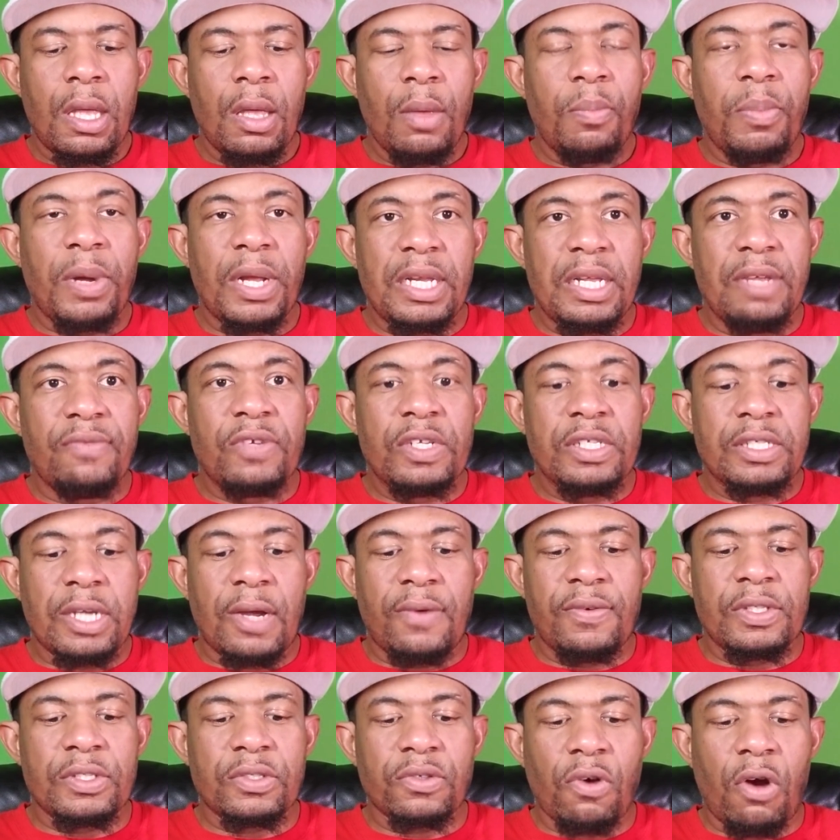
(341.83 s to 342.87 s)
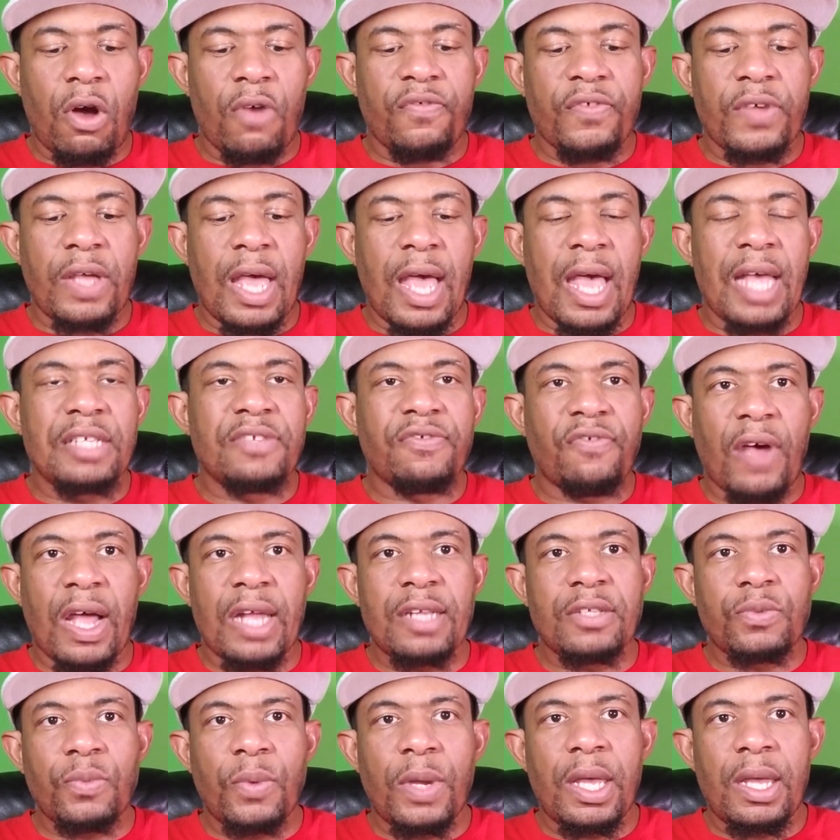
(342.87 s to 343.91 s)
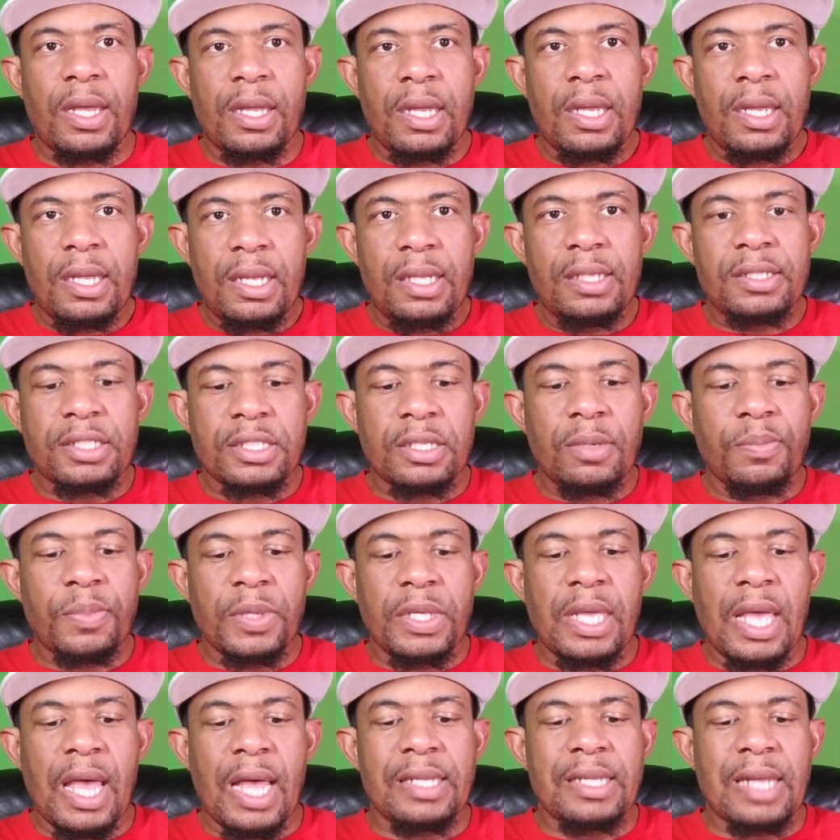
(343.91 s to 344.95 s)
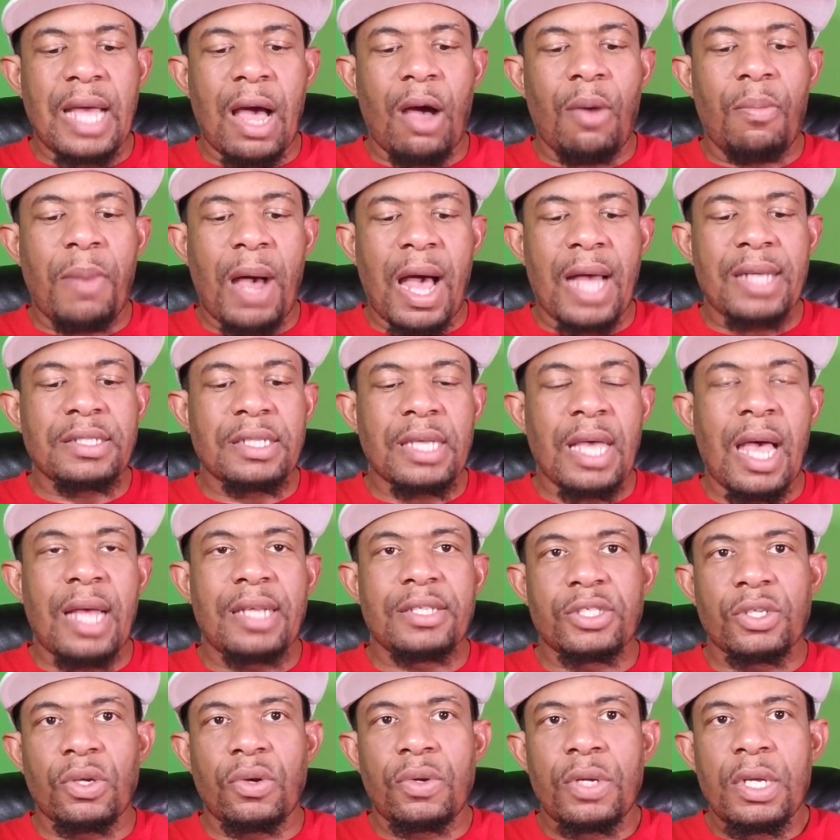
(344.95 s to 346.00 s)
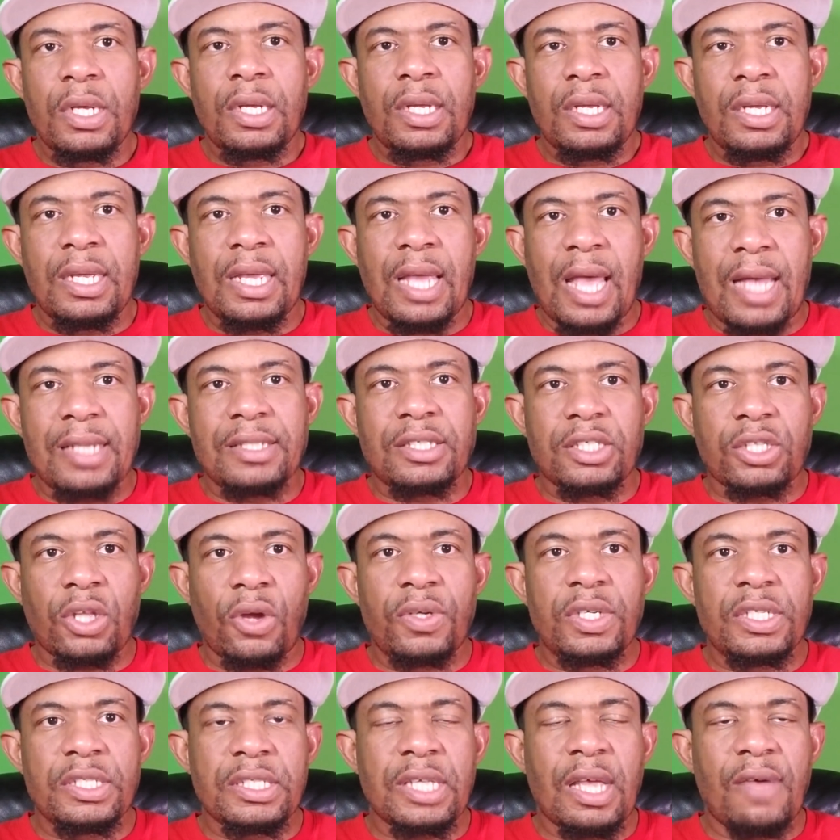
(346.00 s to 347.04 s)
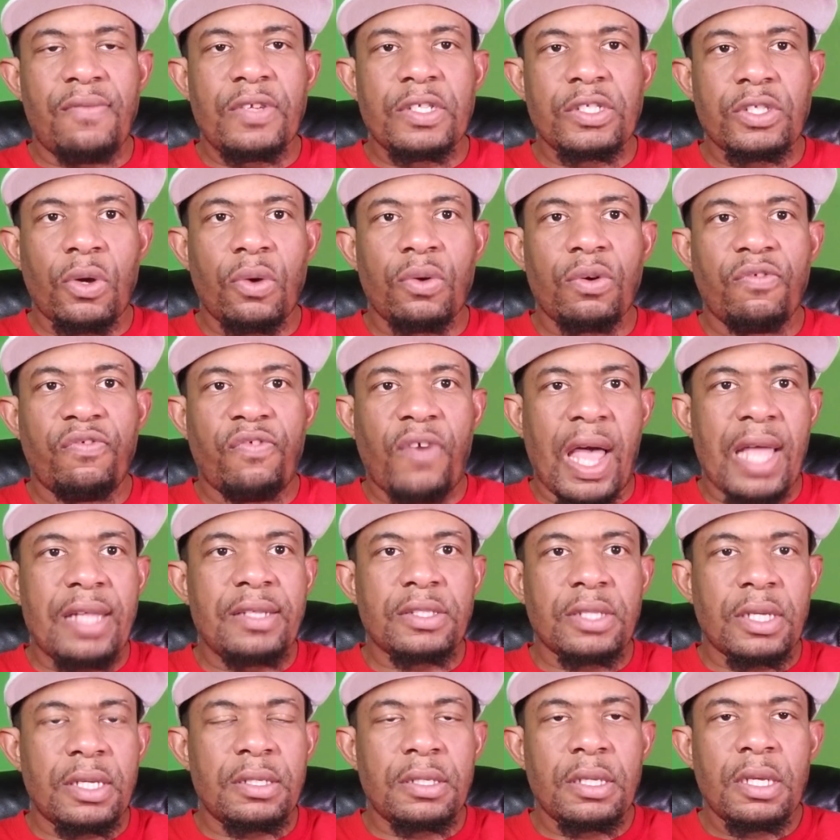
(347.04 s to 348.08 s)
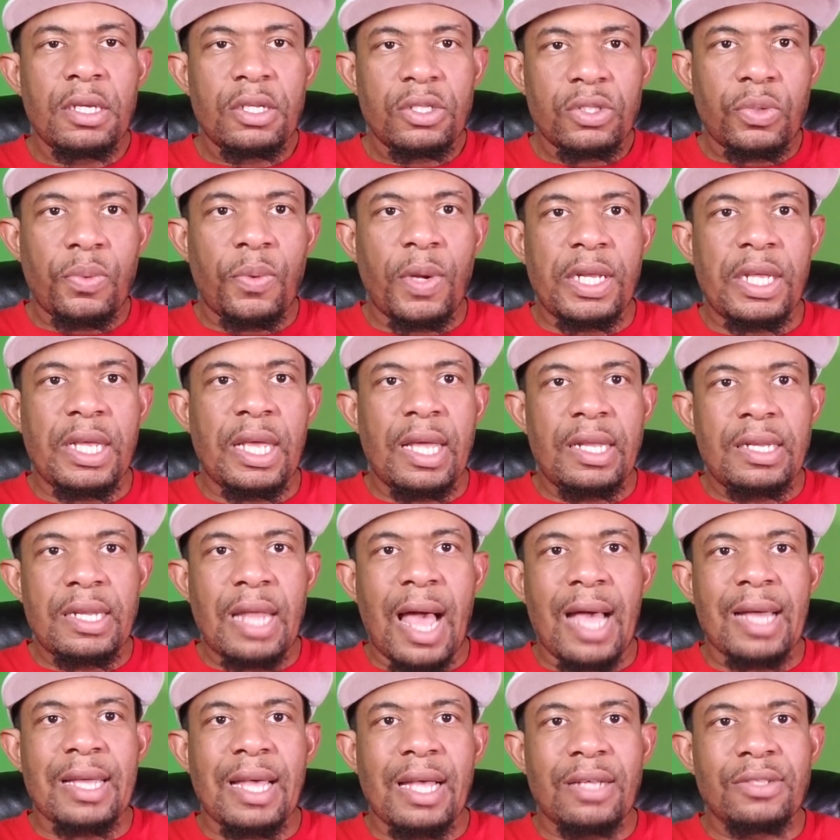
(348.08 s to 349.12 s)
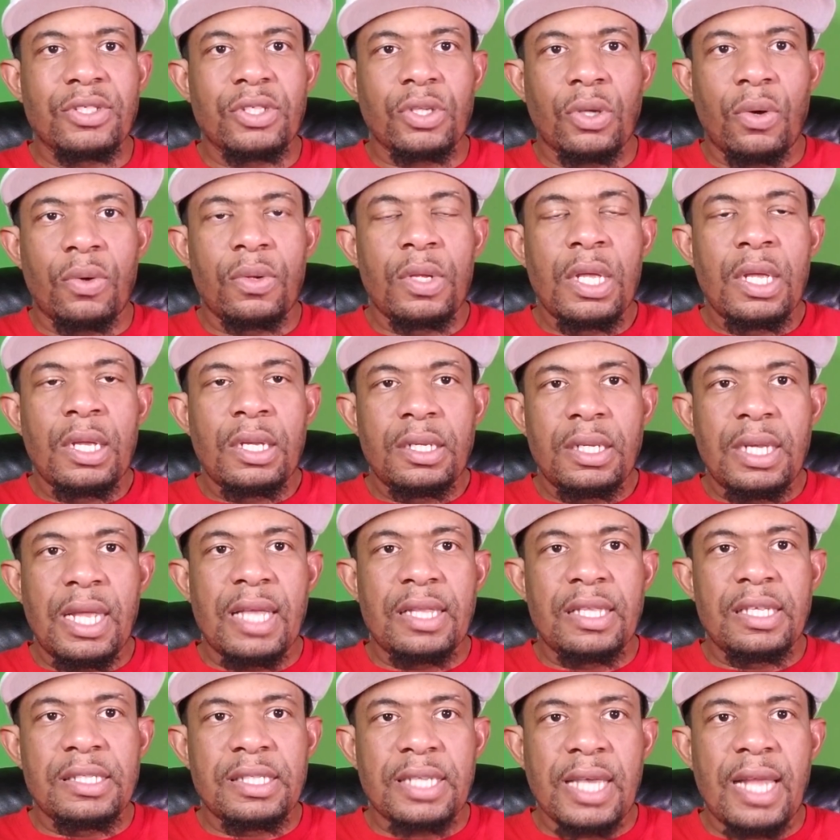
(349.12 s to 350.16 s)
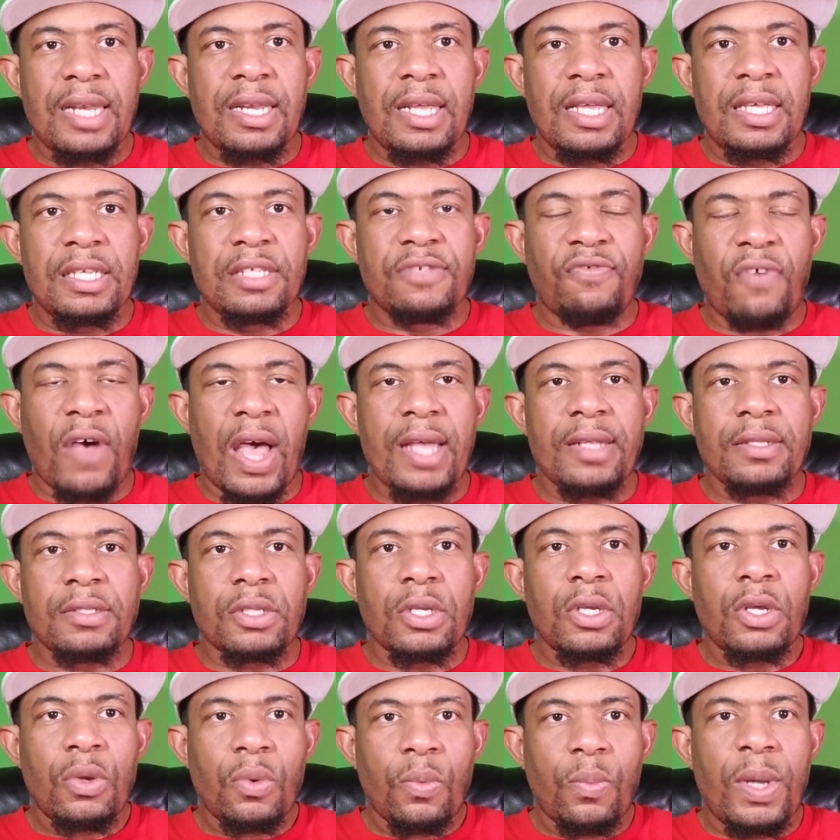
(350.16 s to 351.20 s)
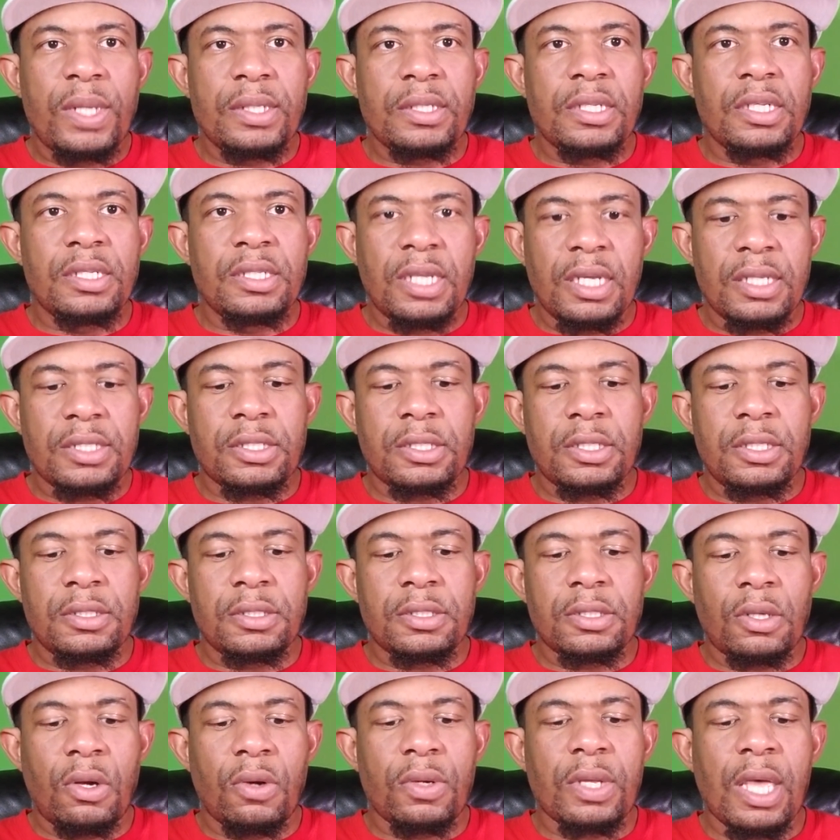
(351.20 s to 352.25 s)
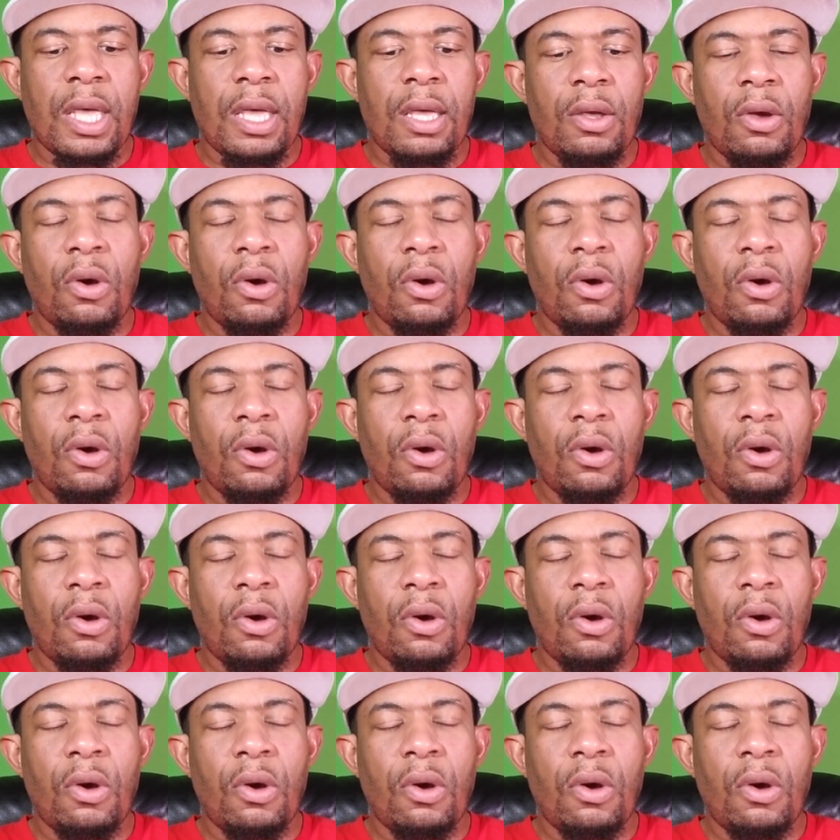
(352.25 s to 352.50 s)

But even Terrence Crawford has fights where he simply had to outbox guys. So he has 37 total fights and 28 knockouts. So nearly 10 of his fights went the distance, okay?